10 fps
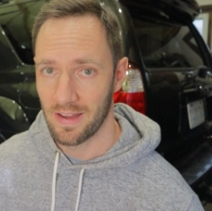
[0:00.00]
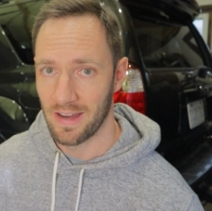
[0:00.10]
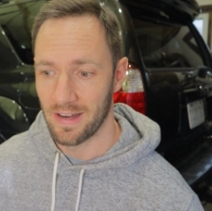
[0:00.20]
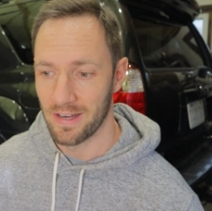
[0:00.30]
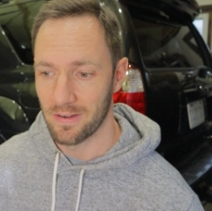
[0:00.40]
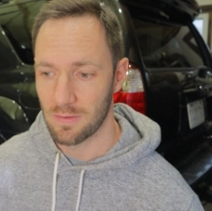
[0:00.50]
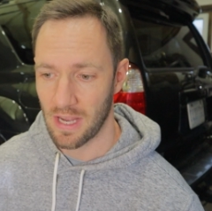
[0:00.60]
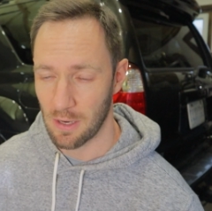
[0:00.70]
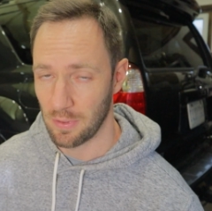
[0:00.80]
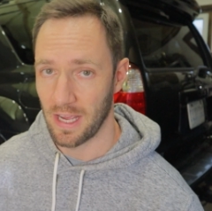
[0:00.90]

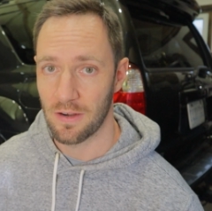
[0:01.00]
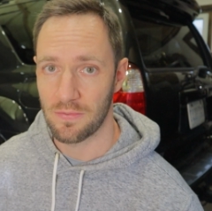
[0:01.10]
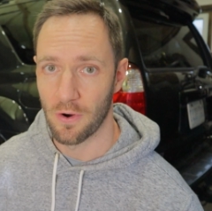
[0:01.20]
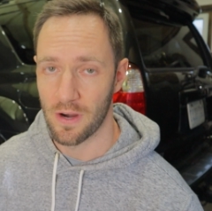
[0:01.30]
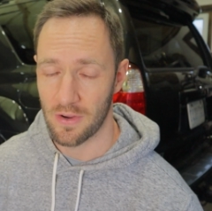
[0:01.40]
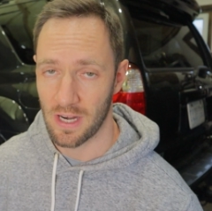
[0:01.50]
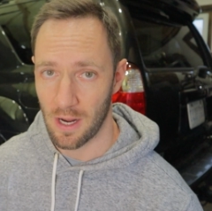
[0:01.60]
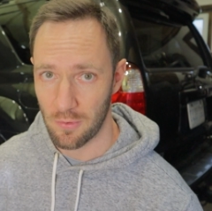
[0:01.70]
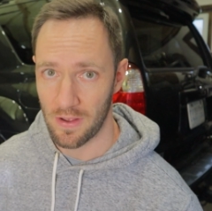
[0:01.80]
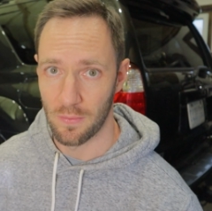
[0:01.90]
kind of plan for if you're gonna
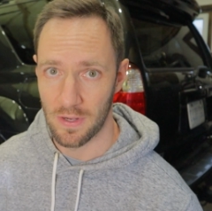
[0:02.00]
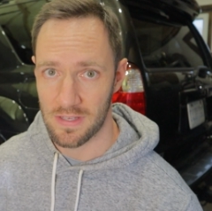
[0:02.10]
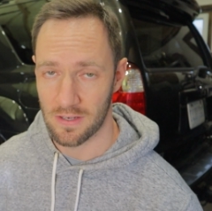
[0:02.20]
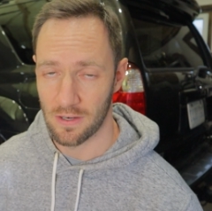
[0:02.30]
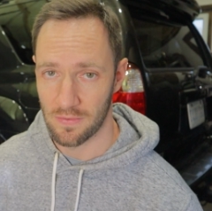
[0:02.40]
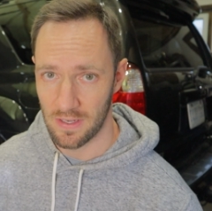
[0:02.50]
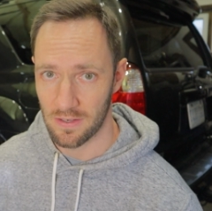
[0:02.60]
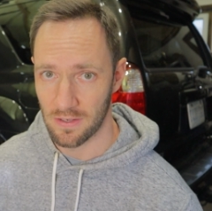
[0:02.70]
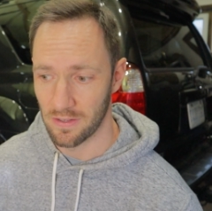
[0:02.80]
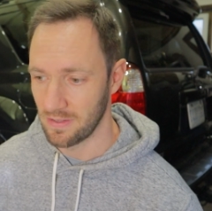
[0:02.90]
upgrade the wheels on your
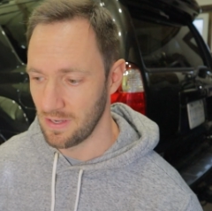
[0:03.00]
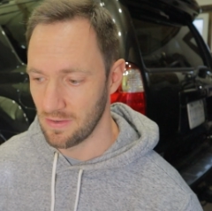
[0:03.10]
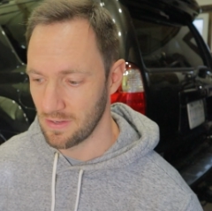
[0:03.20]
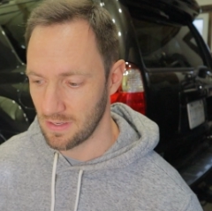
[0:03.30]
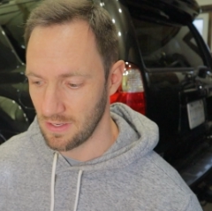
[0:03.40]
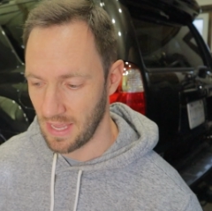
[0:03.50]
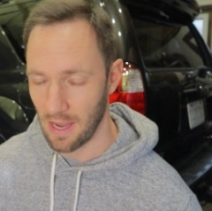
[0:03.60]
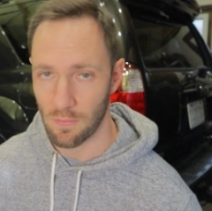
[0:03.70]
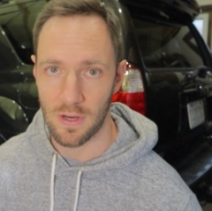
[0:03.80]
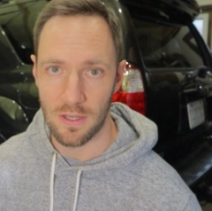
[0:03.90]
vehicle. You
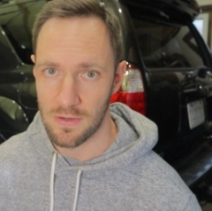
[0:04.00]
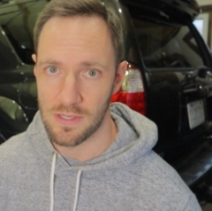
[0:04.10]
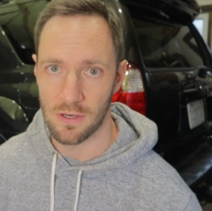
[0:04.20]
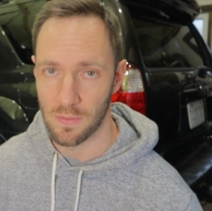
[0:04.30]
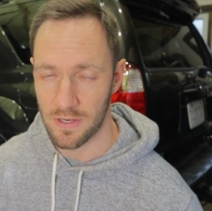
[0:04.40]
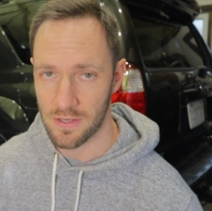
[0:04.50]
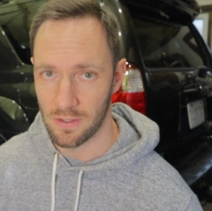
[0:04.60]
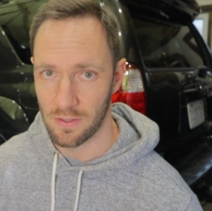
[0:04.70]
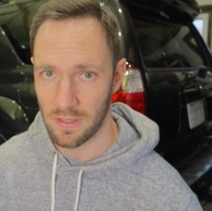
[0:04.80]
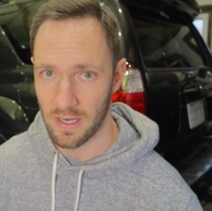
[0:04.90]
can't reuse your
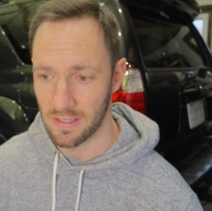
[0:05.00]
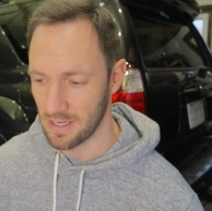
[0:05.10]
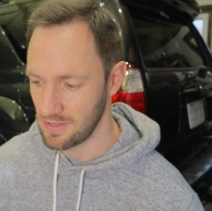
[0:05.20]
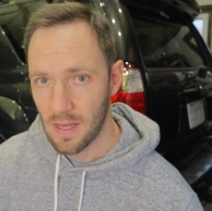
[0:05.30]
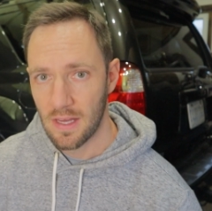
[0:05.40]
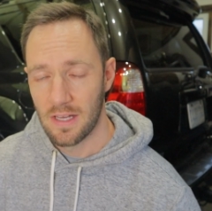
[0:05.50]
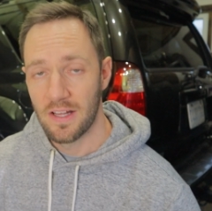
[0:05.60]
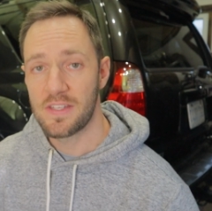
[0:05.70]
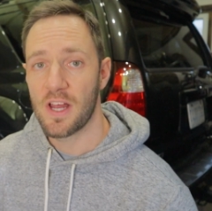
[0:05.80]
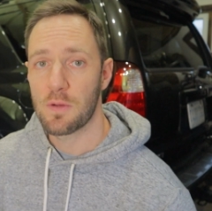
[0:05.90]
original lug nuts.
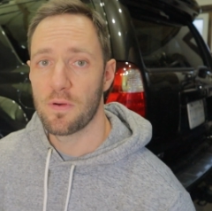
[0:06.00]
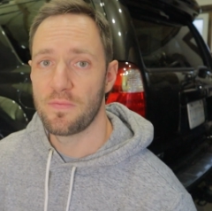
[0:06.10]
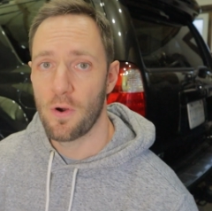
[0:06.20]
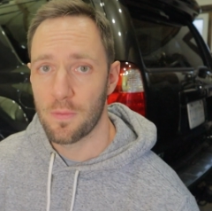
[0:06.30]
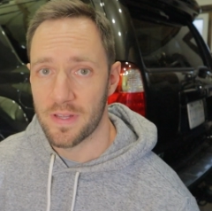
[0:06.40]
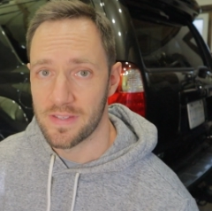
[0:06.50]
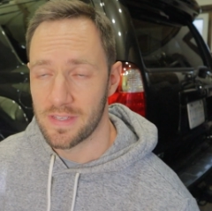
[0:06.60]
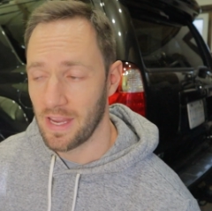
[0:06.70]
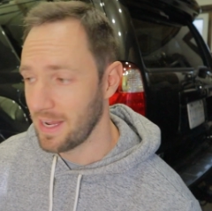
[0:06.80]
Let's talk performance,